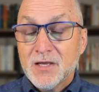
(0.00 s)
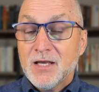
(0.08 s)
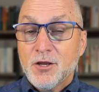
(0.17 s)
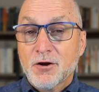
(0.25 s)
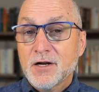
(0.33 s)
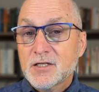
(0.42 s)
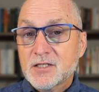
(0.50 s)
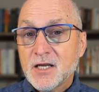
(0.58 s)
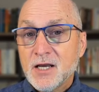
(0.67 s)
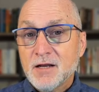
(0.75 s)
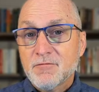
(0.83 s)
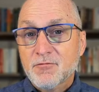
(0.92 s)
You're going to
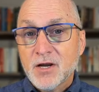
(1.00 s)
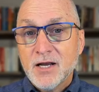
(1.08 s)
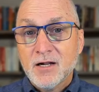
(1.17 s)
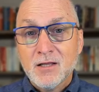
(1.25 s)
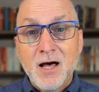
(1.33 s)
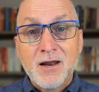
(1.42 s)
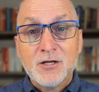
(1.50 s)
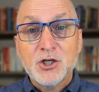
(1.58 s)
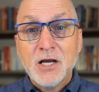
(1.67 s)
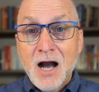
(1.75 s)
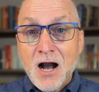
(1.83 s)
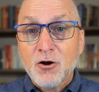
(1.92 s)
see and read a lot of
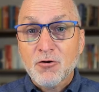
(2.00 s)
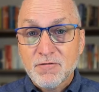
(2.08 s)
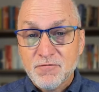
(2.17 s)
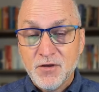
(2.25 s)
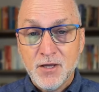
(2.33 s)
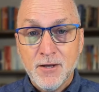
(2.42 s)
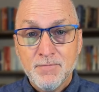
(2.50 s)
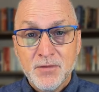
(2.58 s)
geography